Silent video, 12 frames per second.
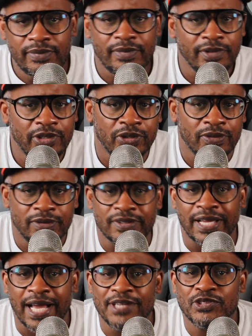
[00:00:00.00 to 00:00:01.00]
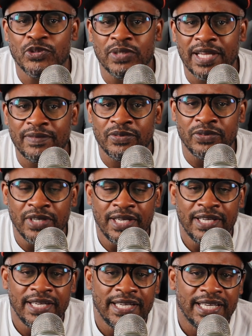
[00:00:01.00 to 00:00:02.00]
on the high school level,
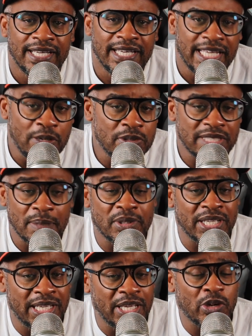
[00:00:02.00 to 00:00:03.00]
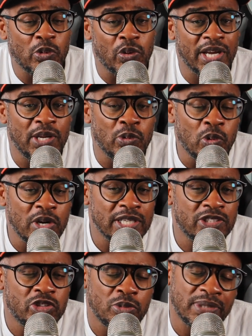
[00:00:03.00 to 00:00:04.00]
he was able to get where he
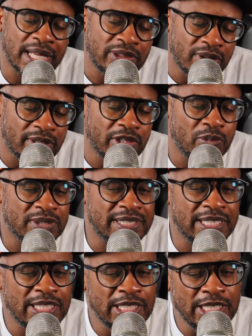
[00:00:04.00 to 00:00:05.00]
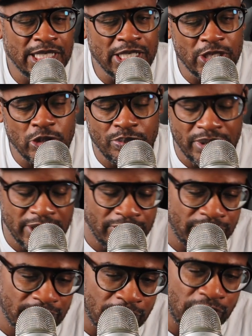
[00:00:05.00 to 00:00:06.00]
wanted to, but I thought there was a little bit
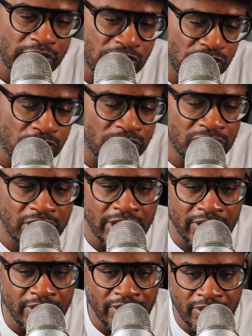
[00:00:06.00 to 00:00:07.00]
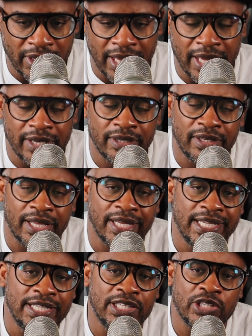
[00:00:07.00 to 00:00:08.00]
of issues there that
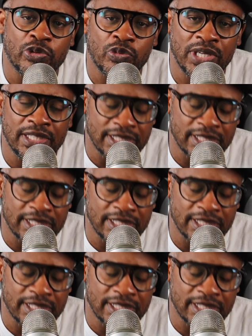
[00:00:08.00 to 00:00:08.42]
he didn't read the